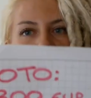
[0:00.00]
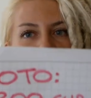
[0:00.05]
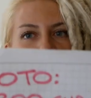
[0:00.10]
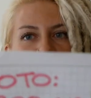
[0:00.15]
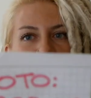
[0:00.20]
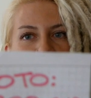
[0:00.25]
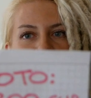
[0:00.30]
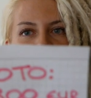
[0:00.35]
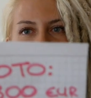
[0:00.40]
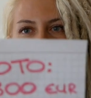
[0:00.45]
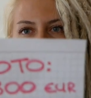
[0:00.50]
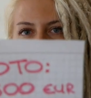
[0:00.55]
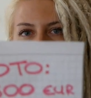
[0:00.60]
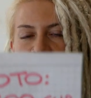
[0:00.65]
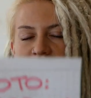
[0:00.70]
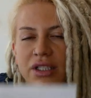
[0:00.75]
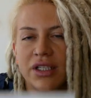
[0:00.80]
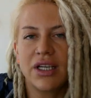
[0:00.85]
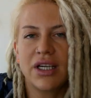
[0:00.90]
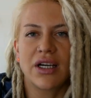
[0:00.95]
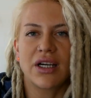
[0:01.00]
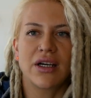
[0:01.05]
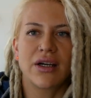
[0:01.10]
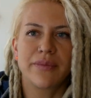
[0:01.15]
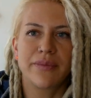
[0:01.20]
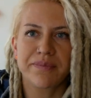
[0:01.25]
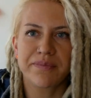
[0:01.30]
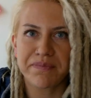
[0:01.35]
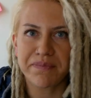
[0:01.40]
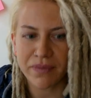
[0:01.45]
you know, it's actually
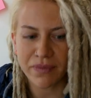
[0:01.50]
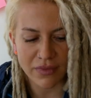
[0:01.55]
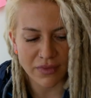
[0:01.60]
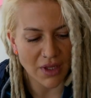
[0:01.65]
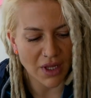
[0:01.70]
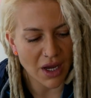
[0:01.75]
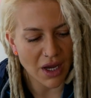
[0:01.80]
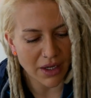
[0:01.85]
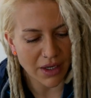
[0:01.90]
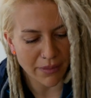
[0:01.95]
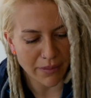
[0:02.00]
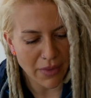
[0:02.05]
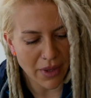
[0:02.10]
not a